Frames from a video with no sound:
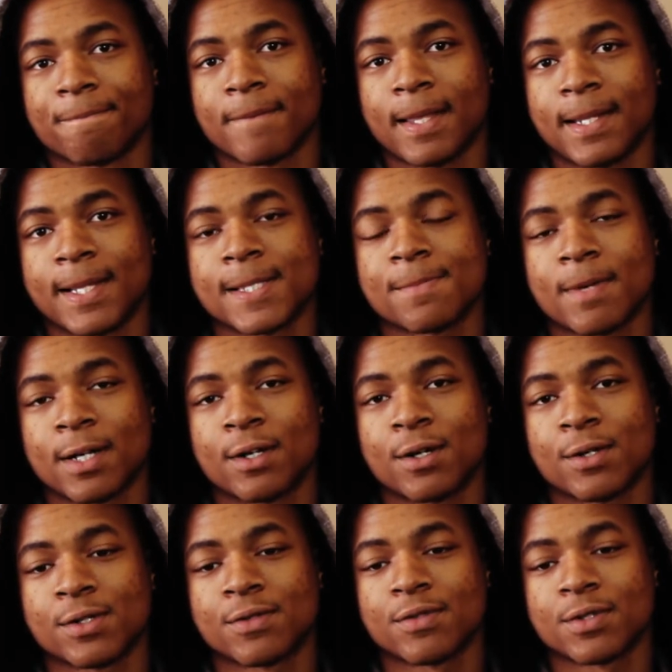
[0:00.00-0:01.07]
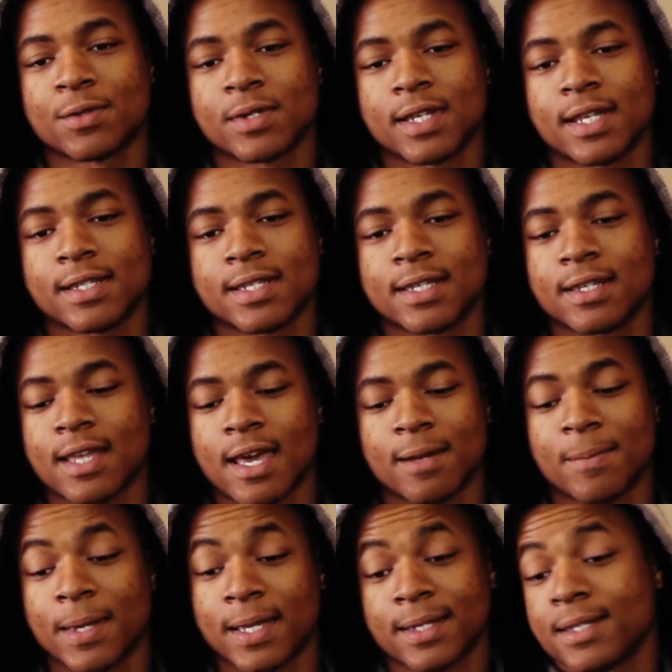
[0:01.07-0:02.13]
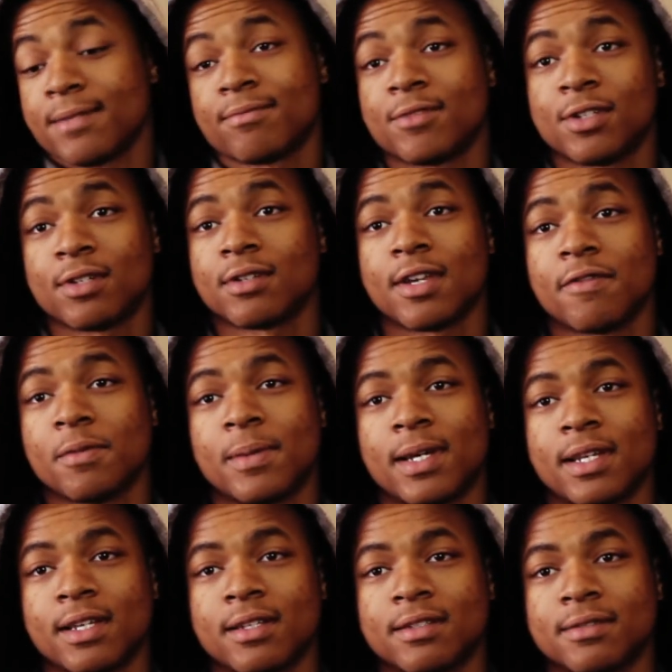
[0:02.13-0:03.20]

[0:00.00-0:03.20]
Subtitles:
And that's my goals for 2018. Adam, Andy, you know, everybody.